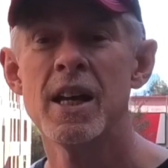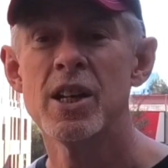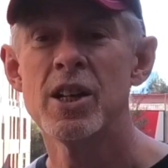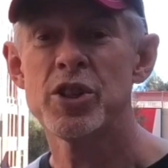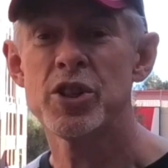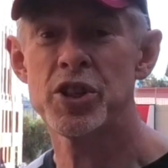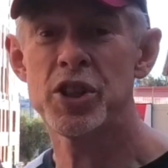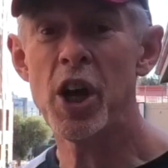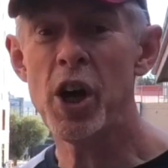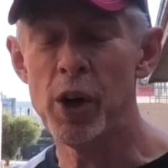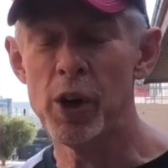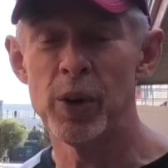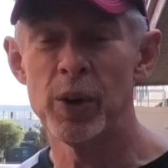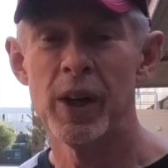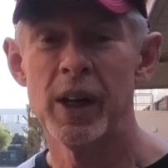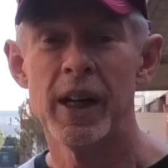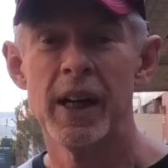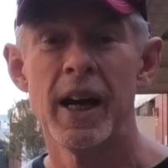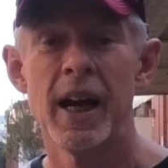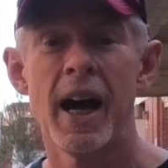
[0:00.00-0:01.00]
So
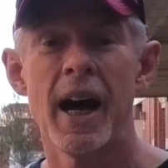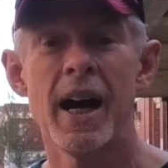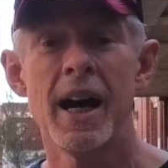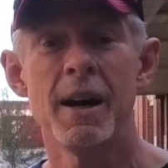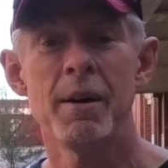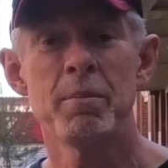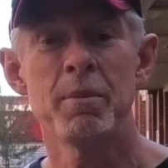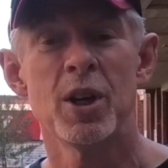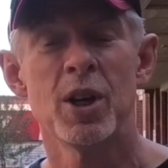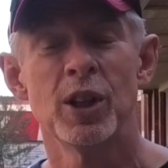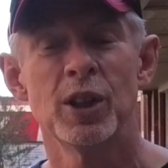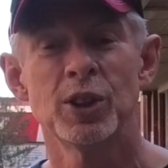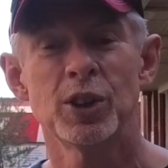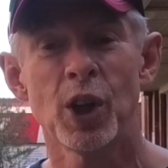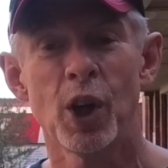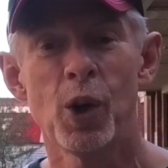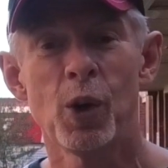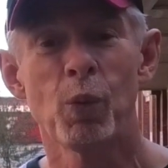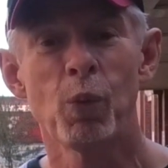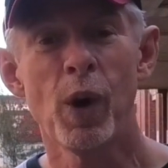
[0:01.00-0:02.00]

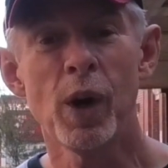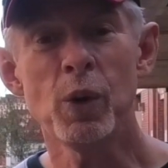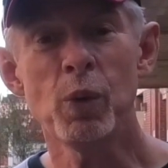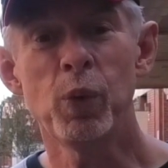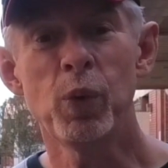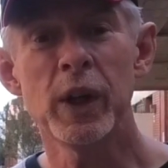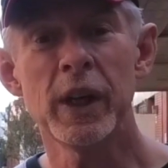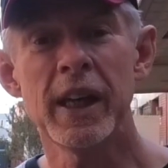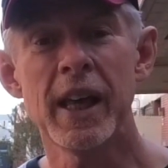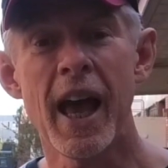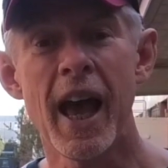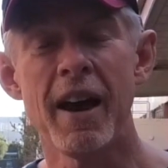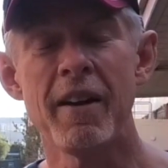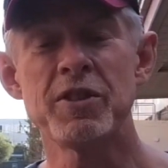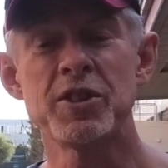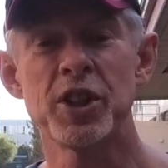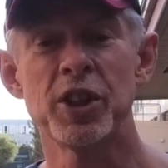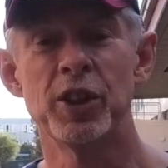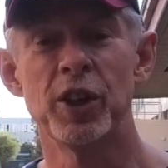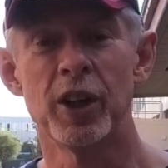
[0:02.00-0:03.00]
what do we have
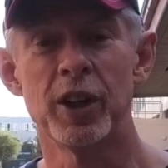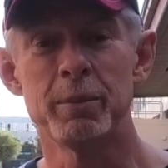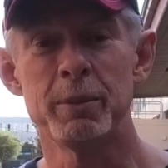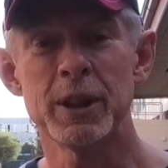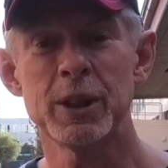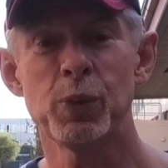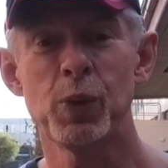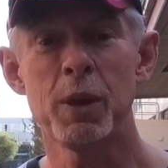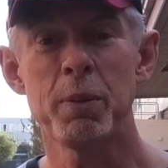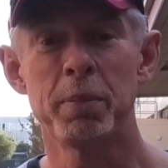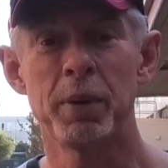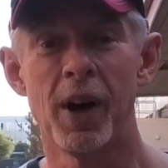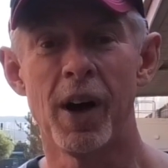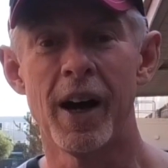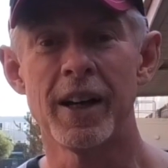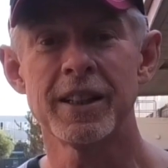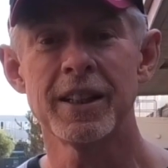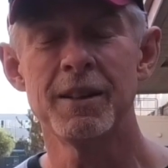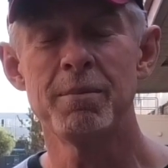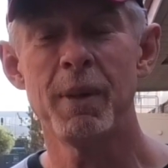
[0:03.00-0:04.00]
synonymous with
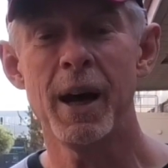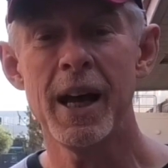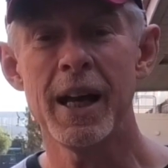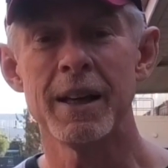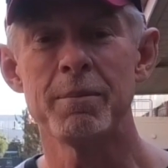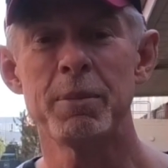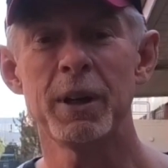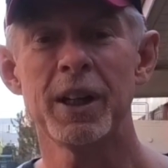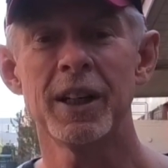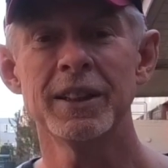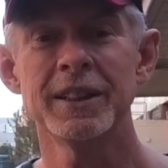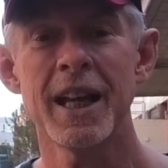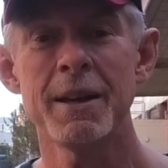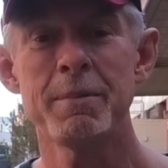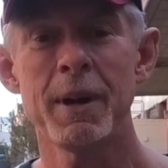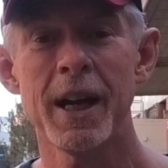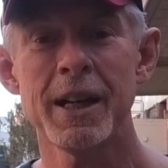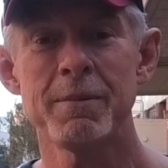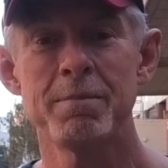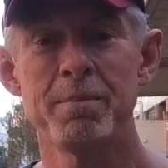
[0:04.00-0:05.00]
Bryant and May? Because they
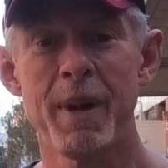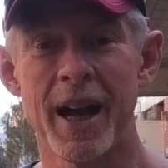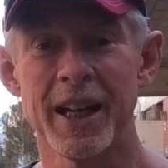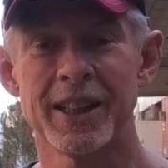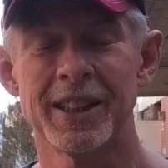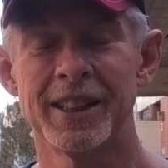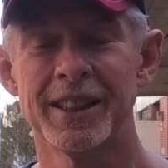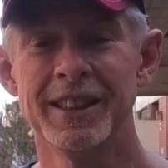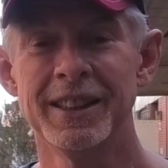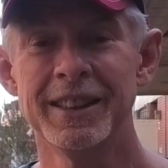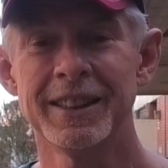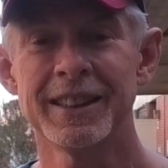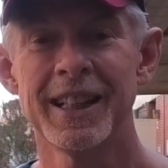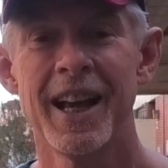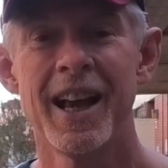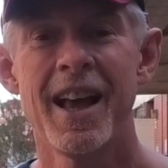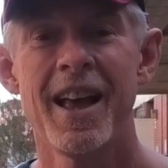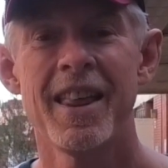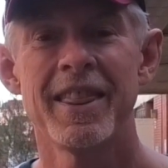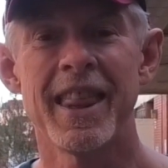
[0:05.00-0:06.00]
made matches,
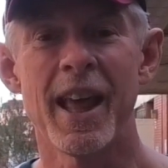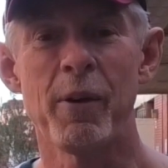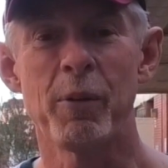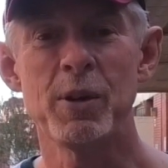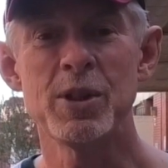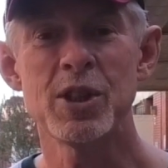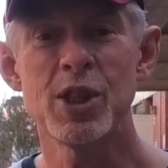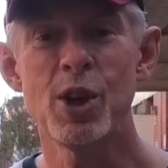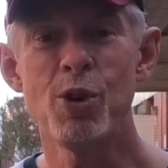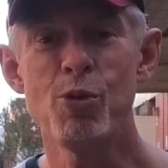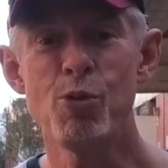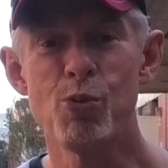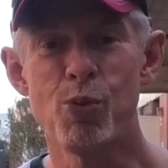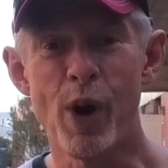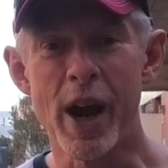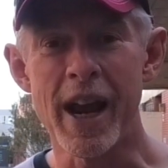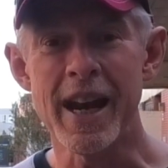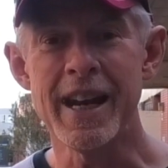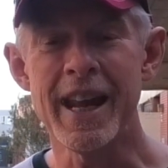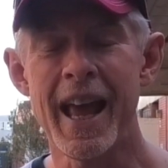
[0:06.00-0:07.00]
there was the
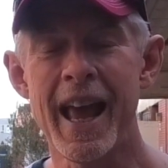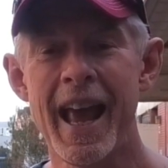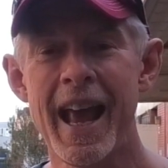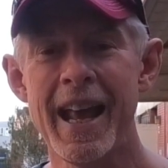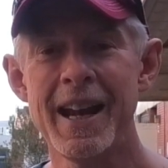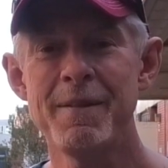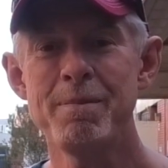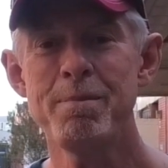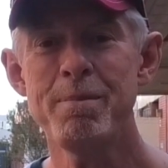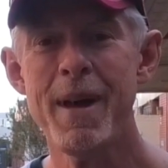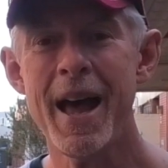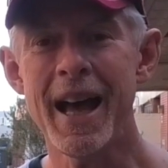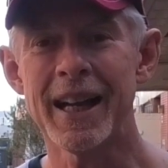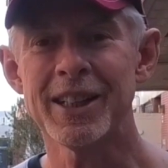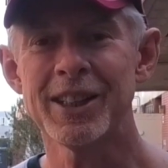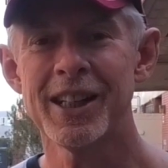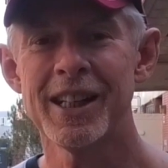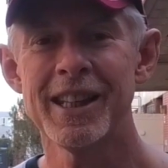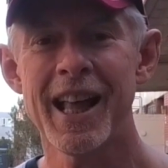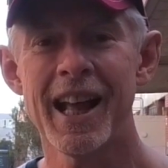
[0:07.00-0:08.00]
red head
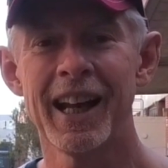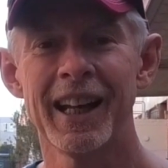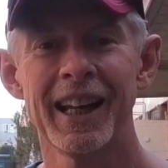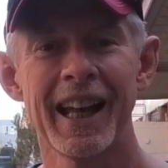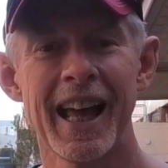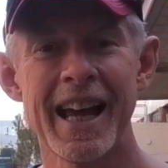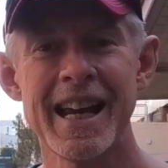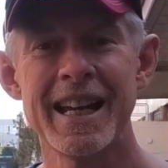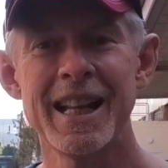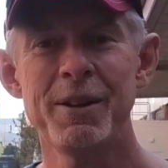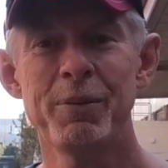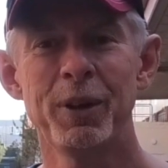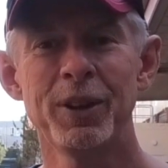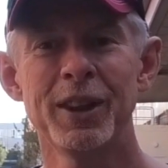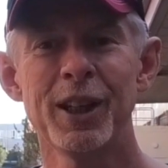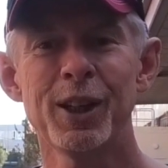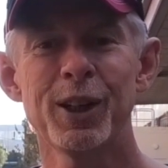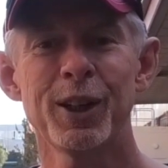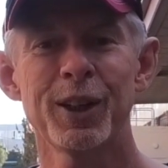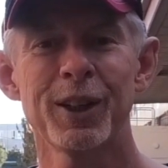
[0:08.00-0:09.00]
match and that lady with
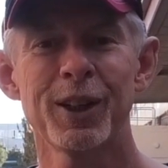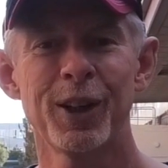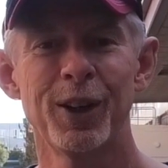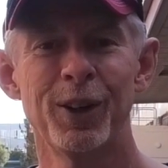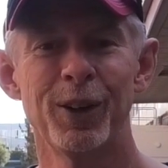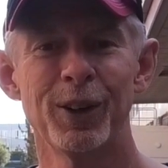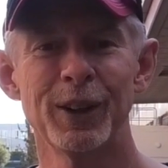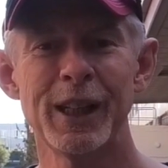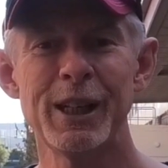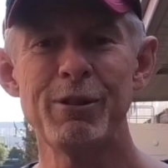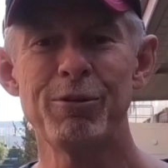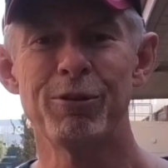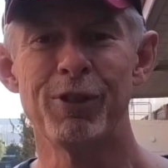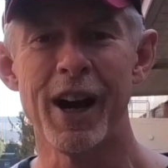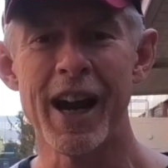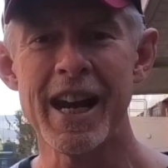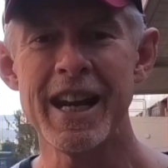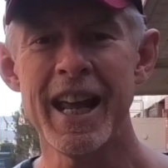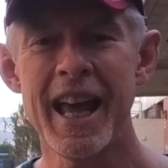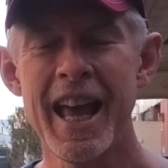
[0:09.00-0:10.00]
the curly
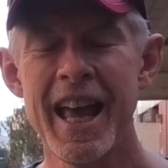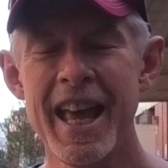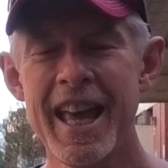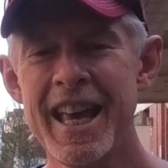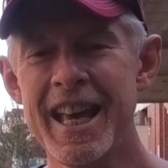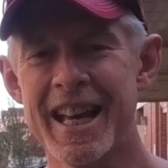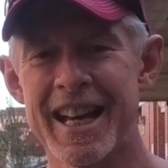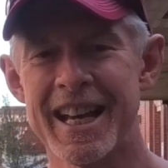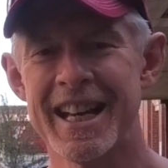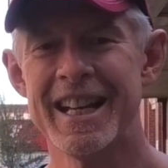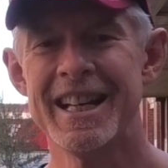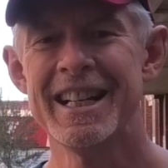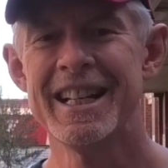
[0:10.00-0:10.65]
red hair.